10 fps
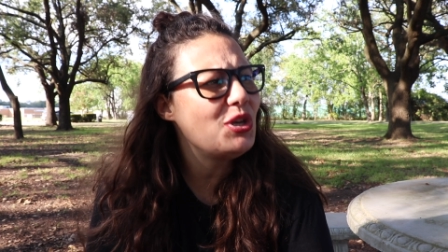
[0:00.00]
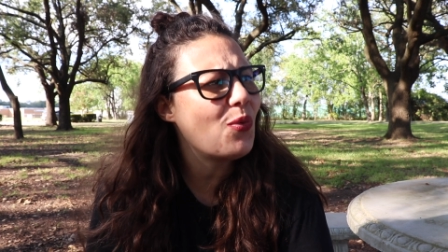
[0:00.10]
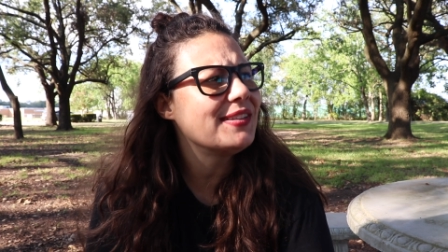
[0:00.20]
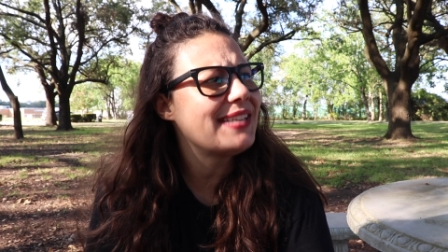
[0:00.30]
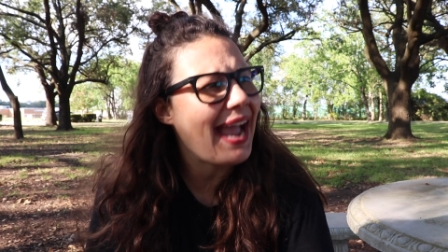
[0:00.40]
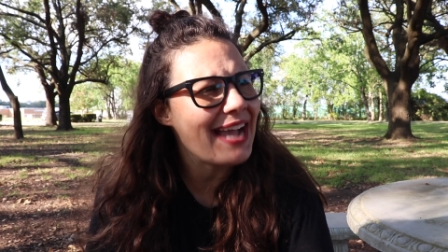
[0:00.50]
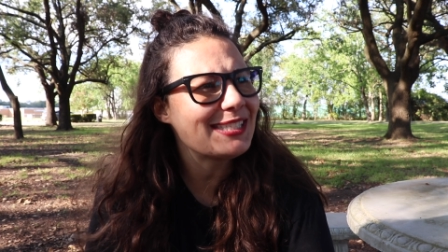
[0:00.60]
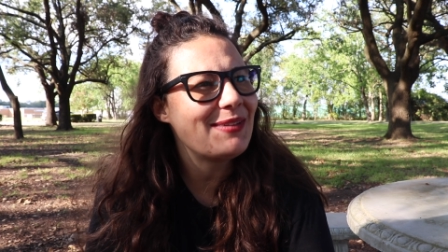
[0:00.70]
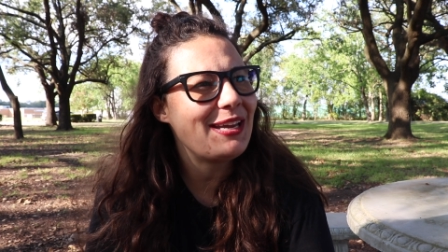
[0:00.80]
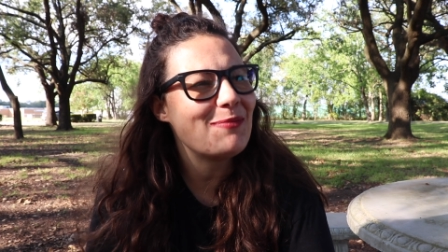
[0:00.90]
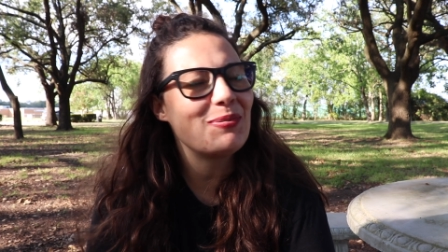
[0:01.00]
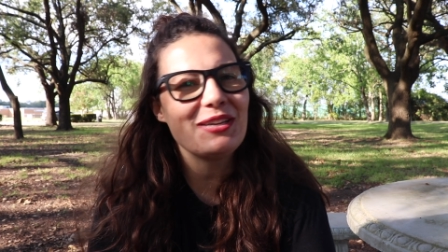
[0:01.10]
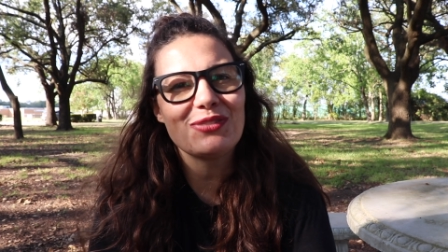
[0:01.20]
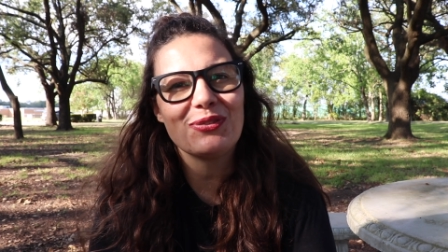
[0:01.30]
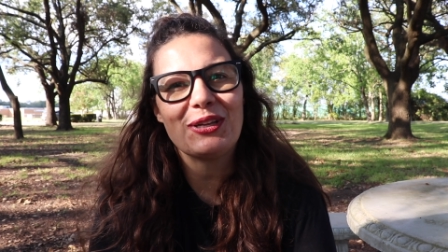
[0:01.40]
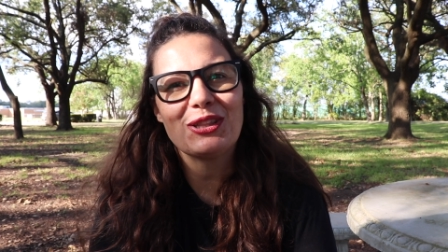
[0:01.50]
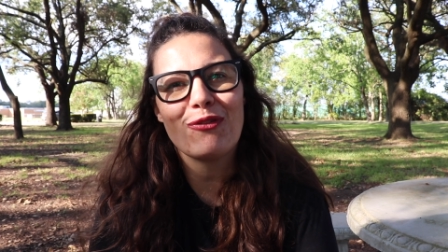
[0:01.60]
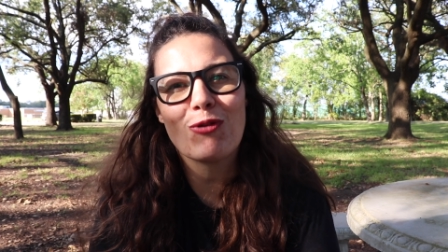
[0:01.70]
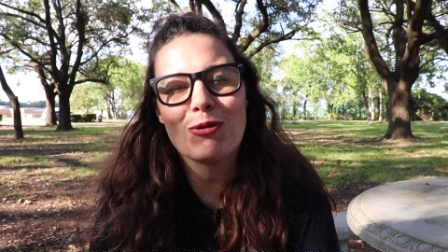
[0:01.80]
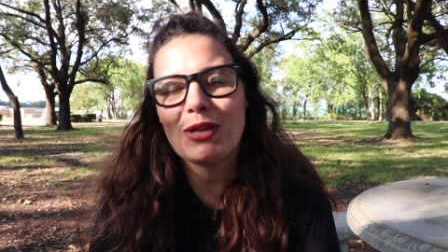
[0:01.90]
you want to ask me, please fill out the
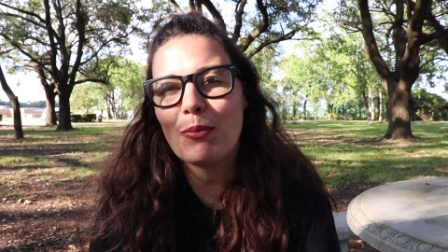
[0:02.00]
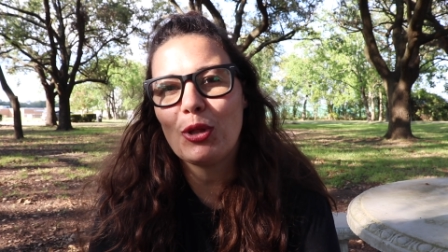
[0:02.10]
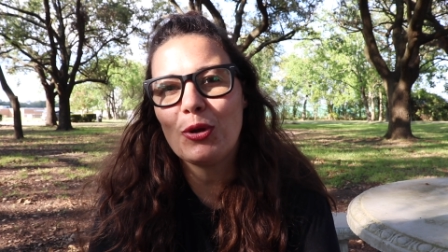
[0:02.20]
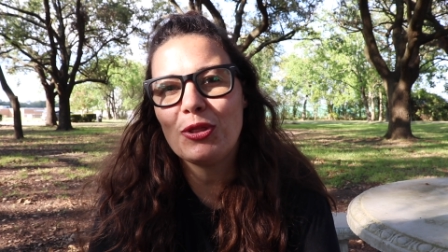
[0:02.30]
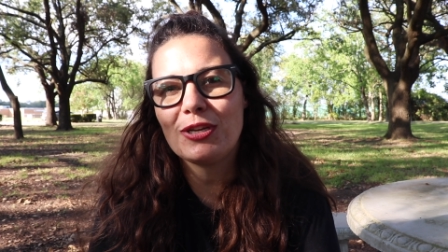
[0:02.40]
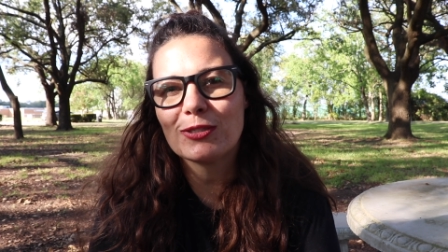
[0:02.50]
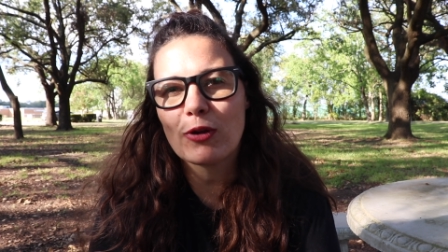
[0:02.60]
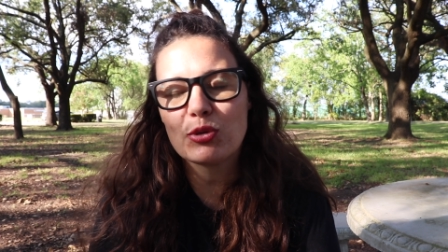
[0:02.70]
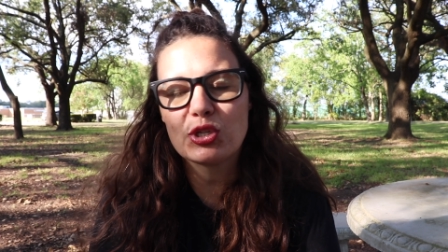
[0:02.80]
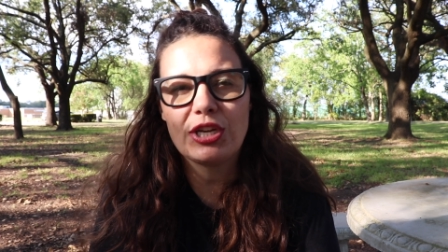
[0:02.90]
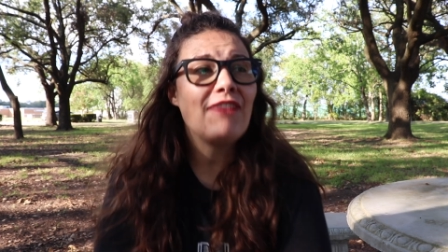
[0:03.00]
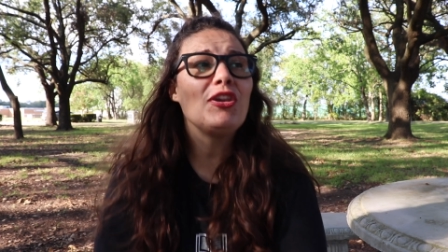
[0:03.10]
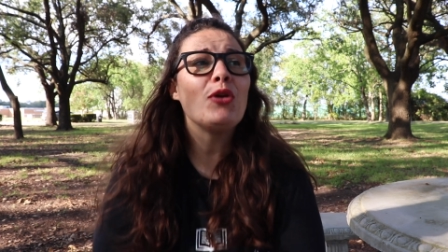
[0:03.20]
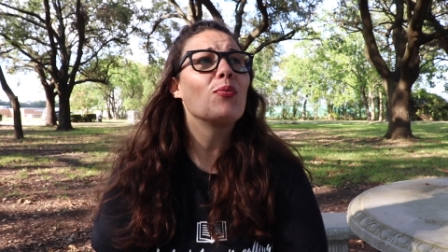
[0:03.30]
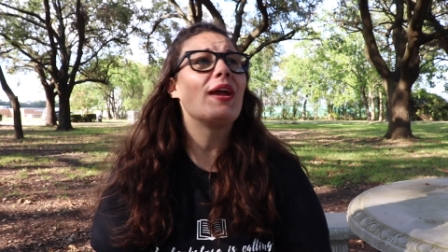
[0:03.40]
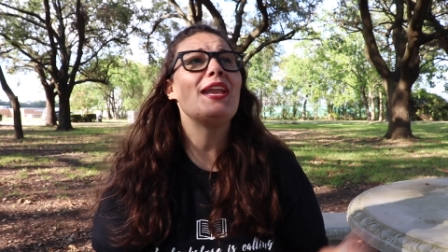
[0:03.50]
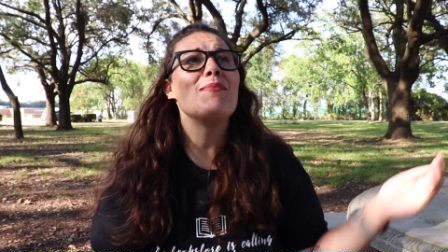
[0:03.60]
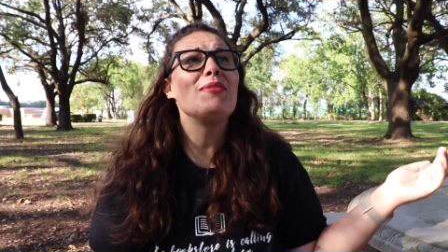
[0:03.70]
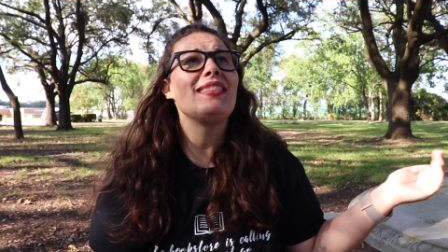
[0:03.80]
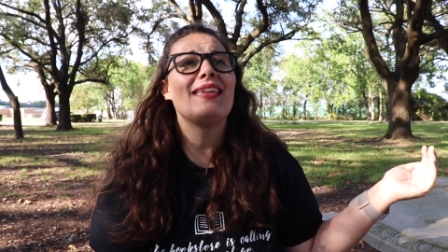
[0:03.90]
form down below in the description. If you
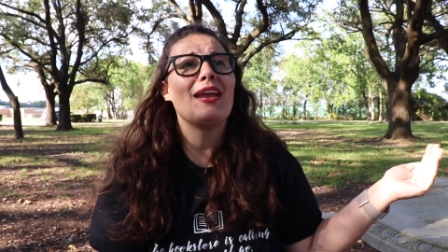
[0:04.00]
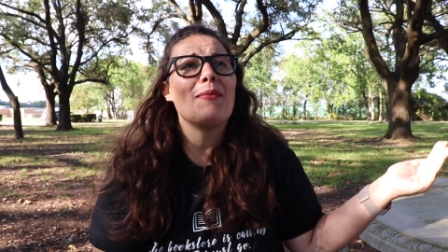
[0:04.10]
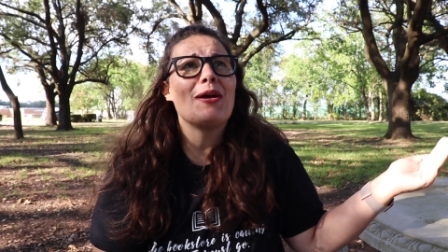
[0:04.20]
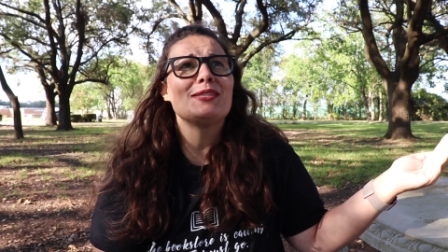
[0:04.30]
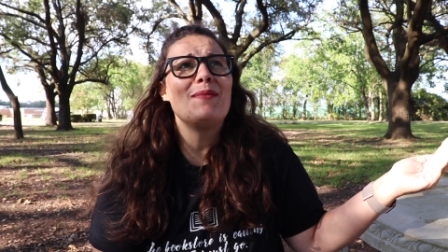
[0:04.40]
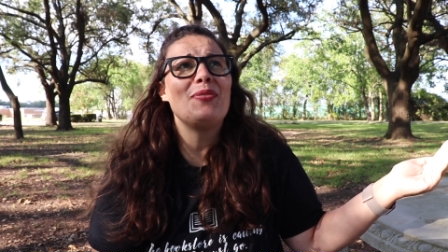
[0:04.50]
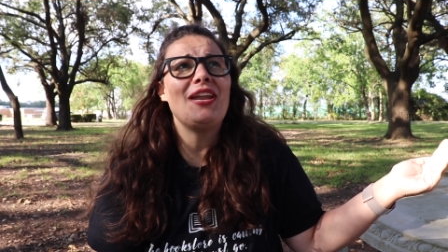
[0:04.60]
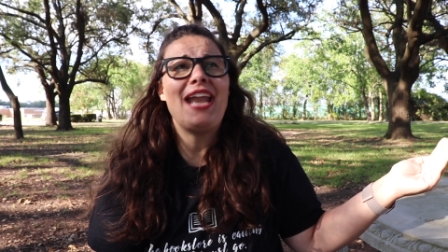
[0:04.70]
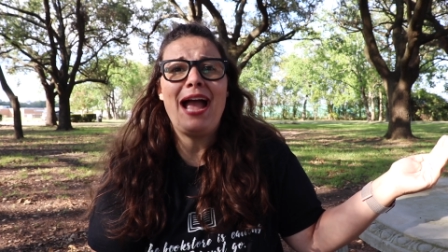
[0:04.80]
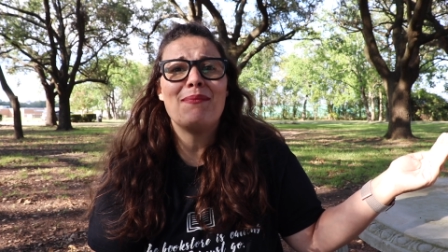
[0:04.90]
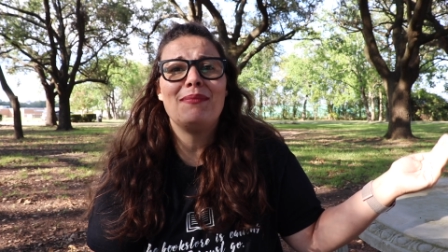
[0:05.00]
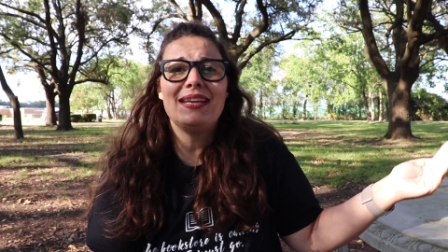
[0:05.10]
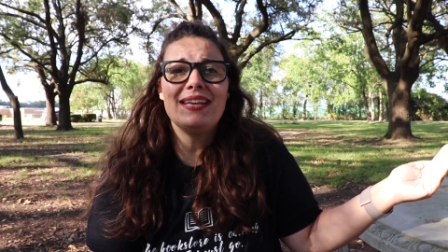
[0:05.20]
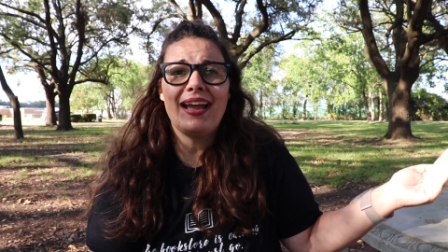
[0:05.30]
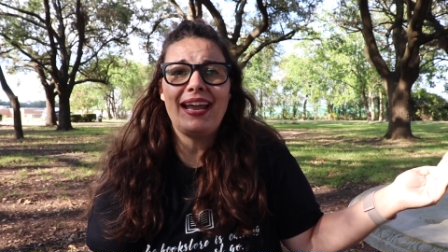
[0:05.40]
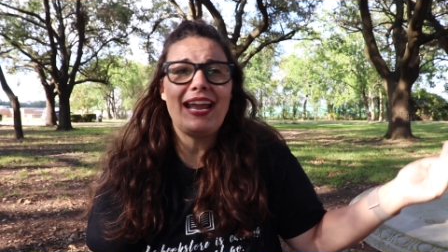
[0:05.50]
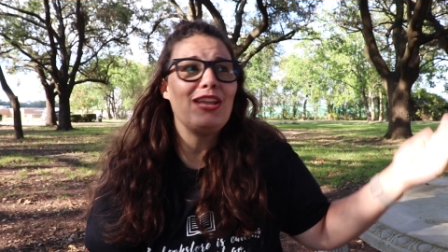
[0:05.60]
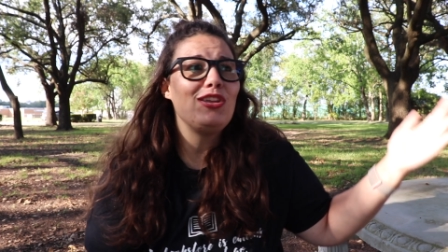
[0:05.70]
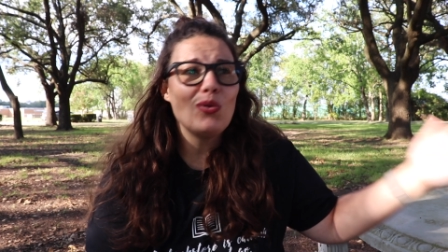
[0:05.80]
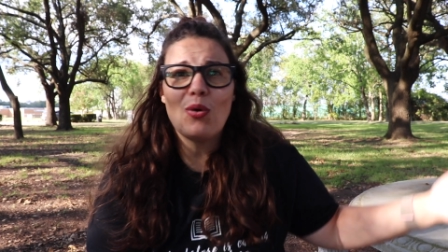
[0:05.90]
randomly think about something at midnight
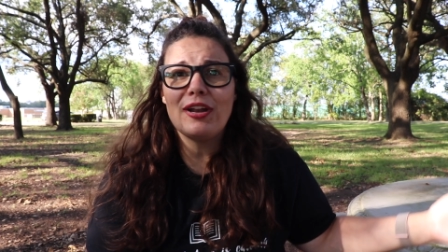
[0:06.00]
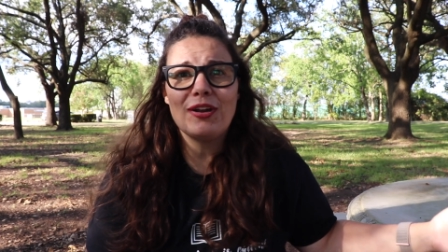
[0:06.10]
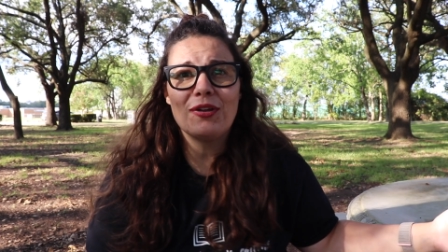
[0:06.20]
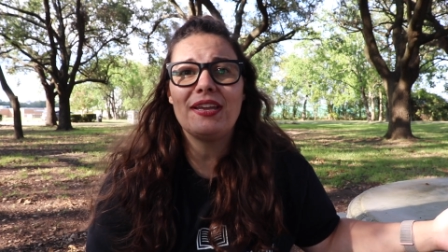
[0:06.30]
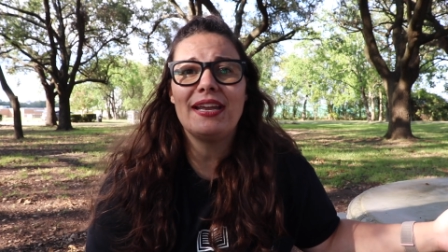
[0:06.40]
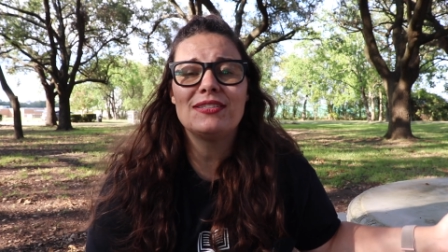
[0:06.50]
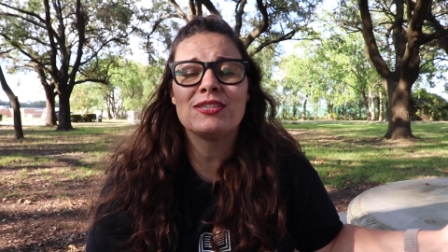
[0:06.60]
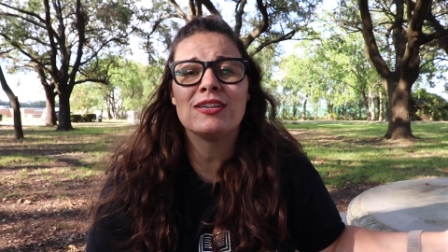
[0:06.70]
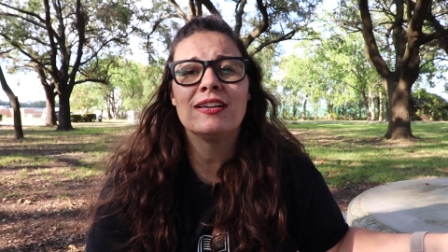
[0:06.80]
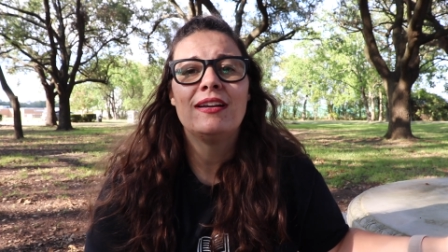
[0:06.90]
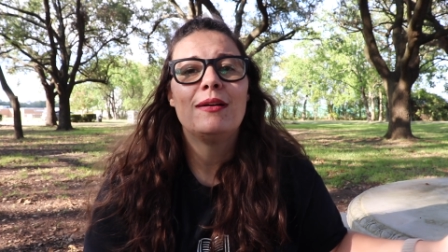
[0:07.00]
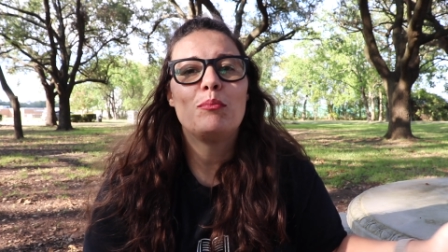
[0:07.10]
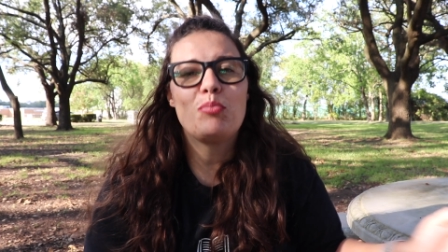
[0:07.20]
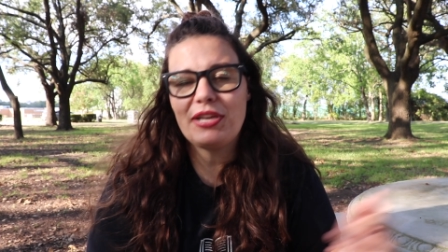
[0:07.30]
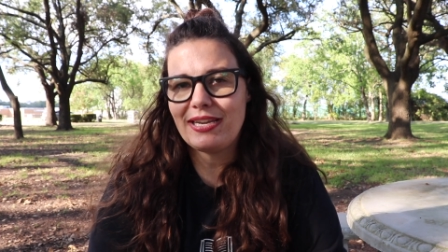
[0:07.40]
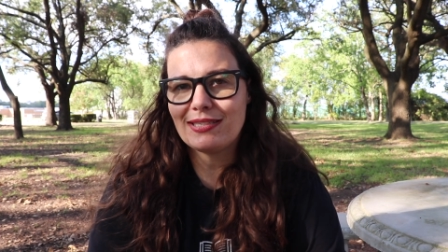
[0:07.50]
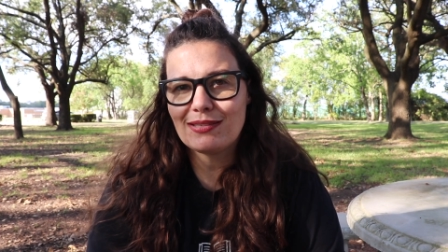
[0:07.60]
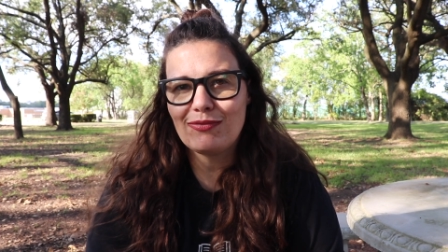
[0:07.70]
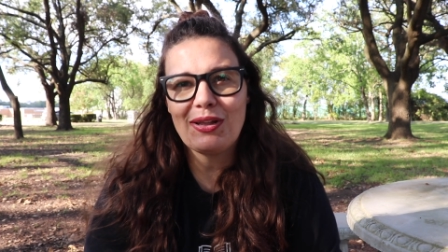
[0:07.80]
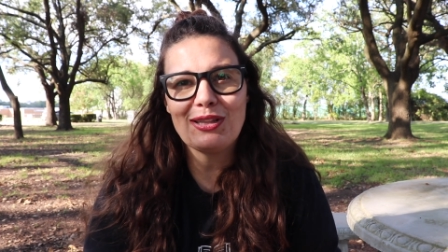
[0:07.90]
and you want to know the answer, please
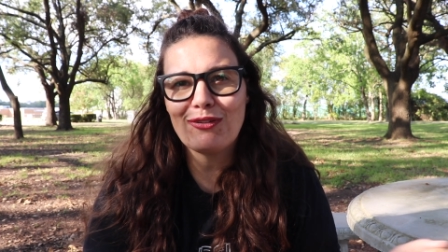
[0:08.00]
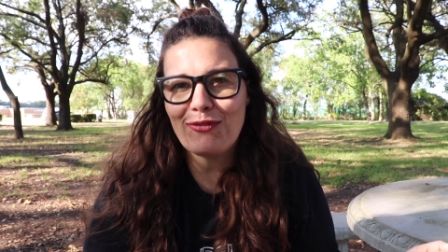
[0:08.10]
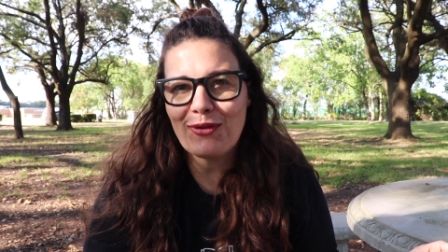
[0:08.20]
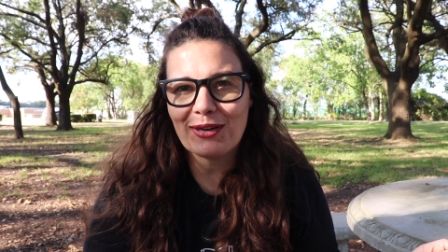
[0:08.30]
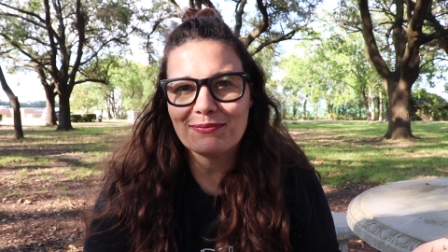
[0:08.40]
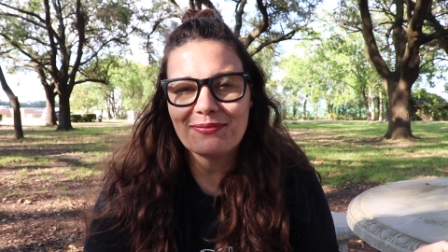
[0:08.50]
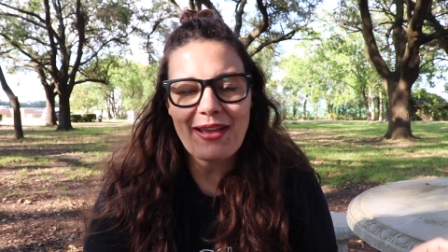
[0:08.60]
fill out the form.